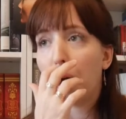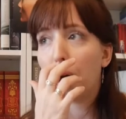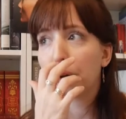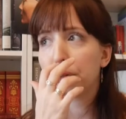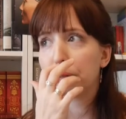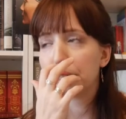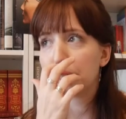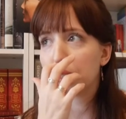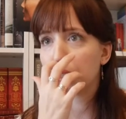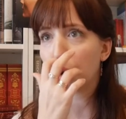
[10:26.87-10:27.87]
Corinne
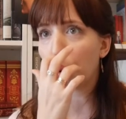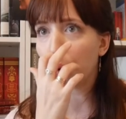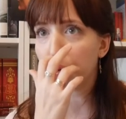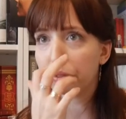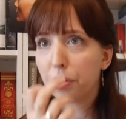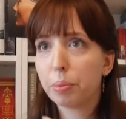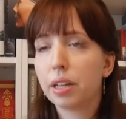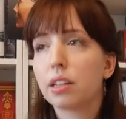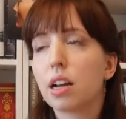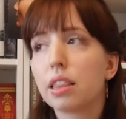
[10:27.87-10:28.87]
is an older woman